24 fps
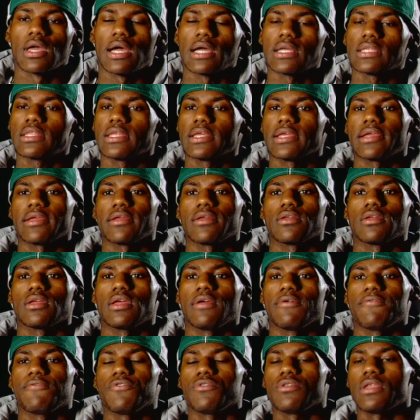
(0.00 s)
I think
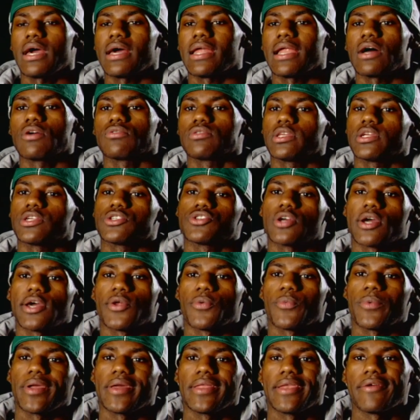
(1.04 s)
if you're not out there trying
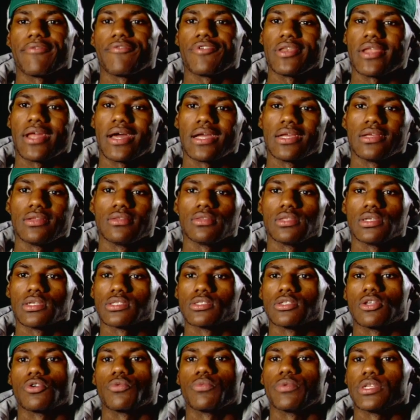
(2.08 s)
to win every night,
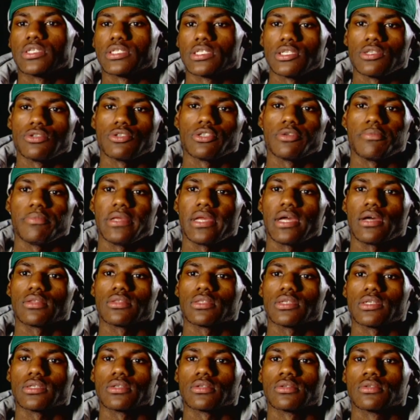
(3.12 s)
there's no reason that you should be out
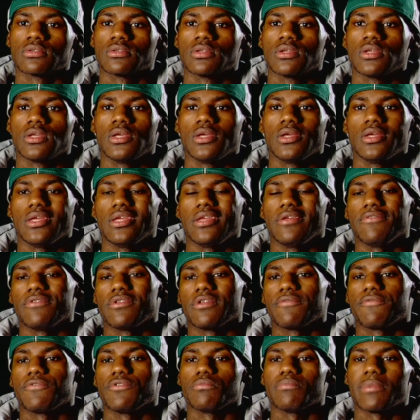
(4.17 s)
there. Even
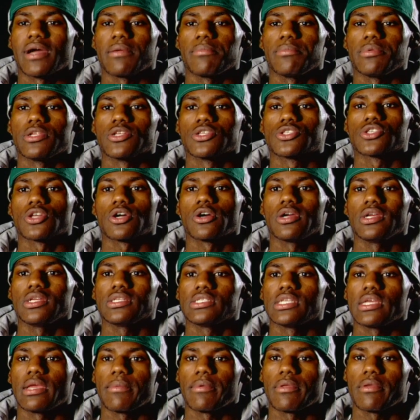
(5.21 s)
if you might be the
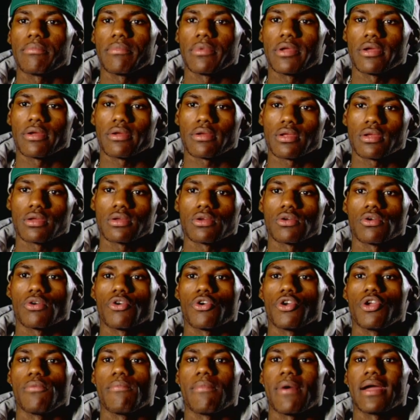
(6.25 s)
sorriest team in America,
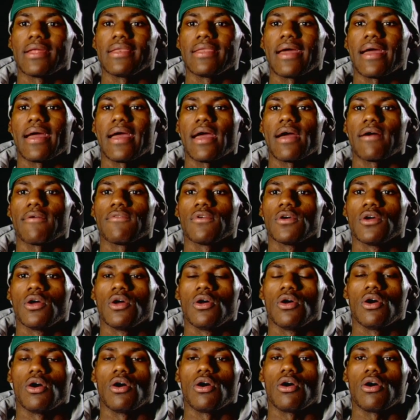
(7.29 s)
or you might not have
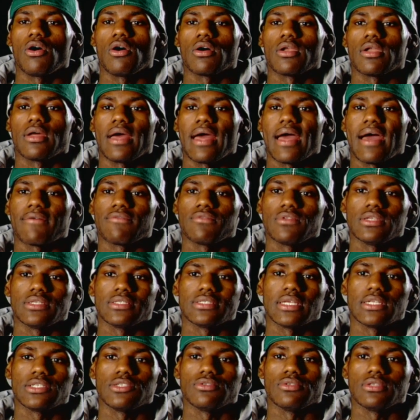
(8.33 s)
all the
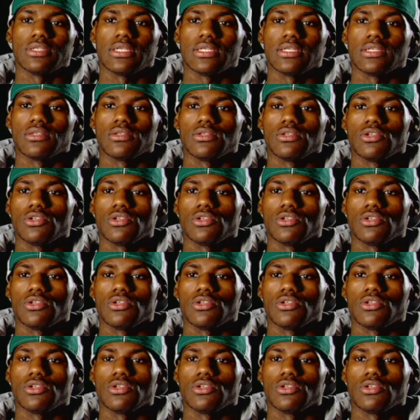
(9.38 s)
athletes that you need.